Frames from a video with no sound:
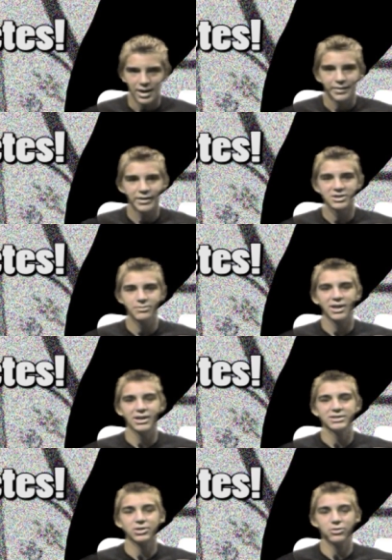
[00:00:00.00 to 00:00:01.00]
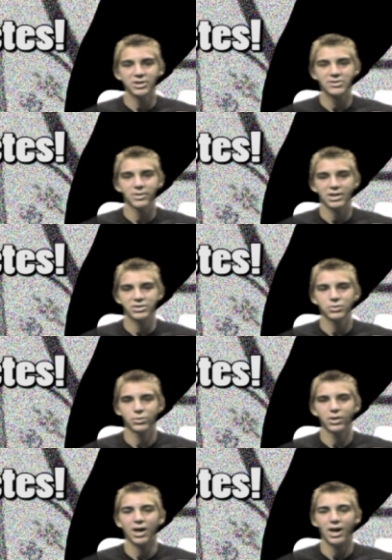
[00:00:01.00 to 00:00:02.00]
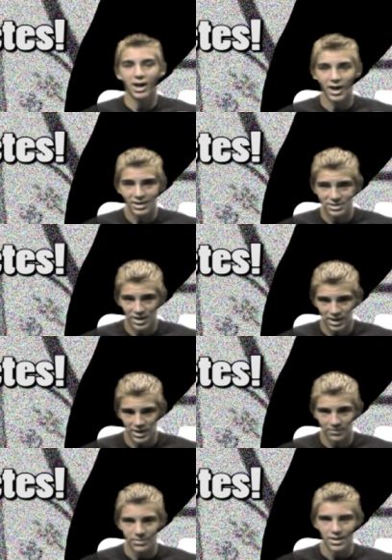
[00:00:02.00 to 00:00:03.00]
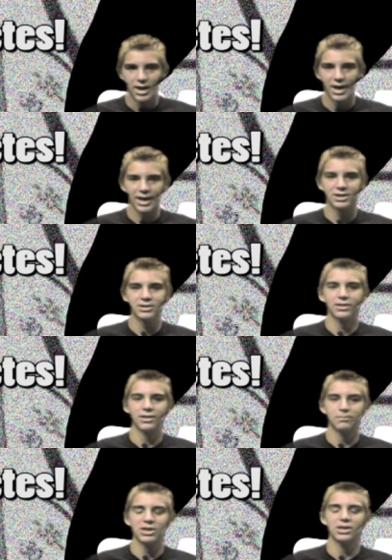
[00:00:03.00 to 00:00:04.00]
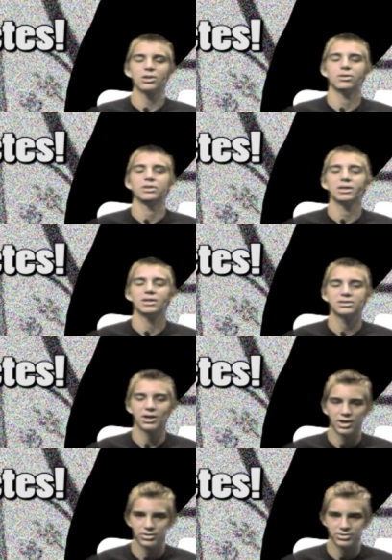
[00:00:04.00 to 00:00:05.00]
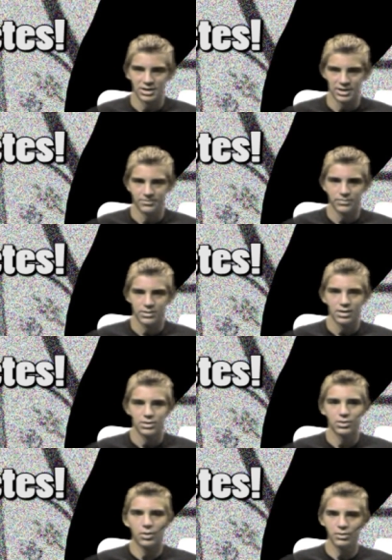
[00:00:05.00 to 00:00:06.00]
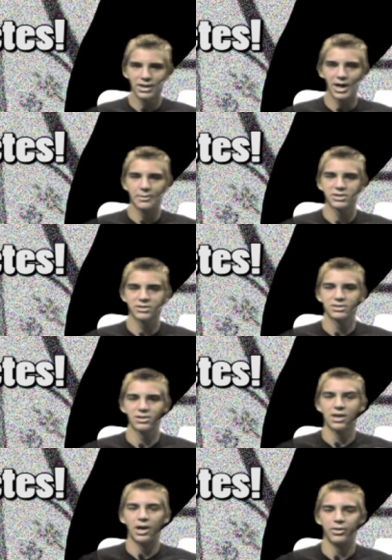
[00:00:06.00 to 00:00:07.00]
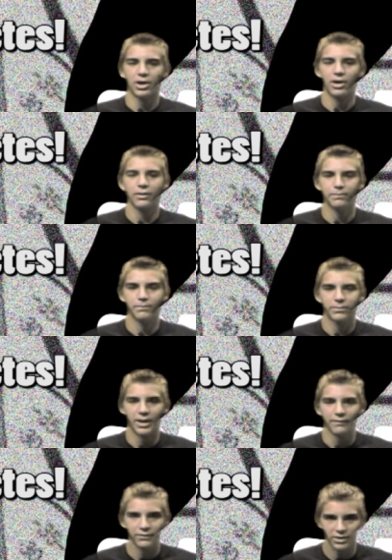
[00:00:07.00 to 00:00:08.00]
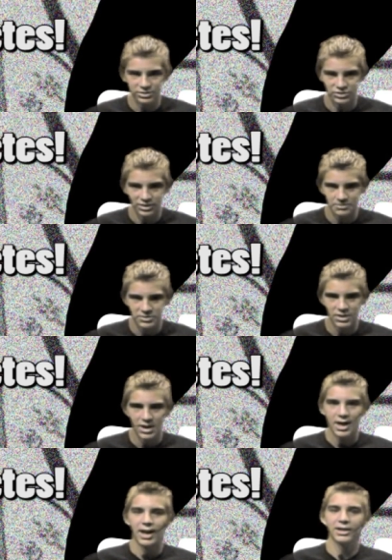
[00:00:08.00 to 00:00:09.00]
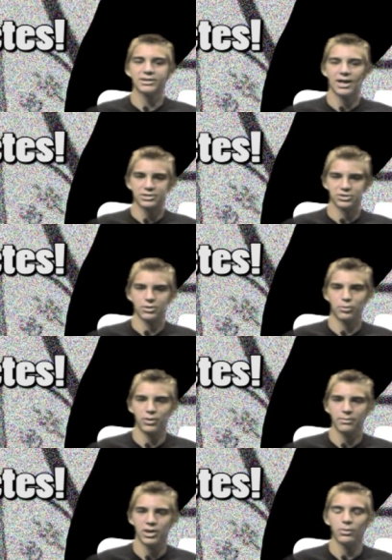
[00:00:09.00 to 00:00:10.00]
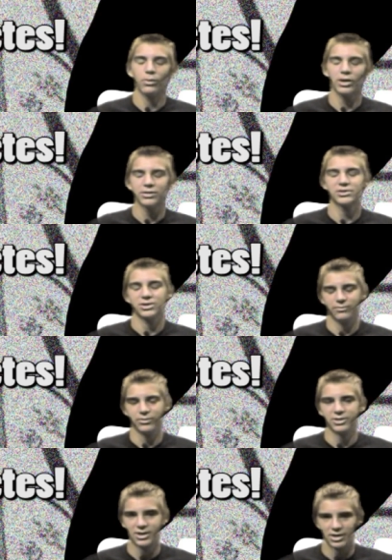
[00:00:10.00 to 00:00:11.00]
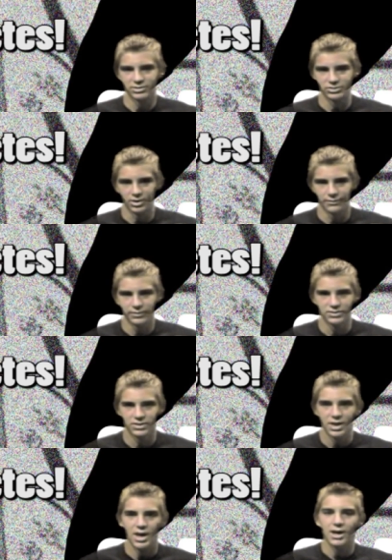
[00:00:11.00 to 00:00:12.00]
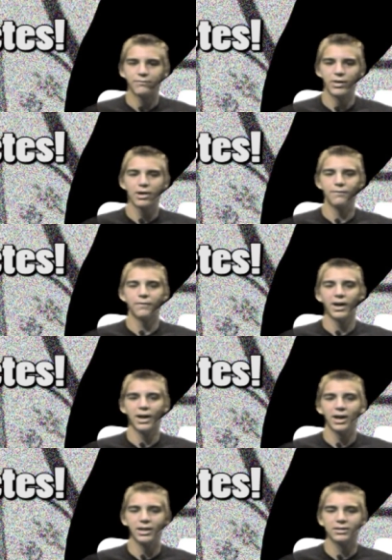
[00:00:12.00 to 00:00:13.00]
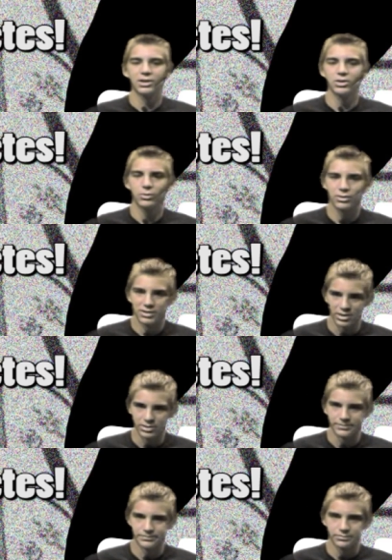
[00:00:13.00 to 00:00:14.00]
This means you must be on school on time and be here the entire day. The only absences allowed are by field trips and doctor's appointment with a slip from the doctor's office. Verify that you were there.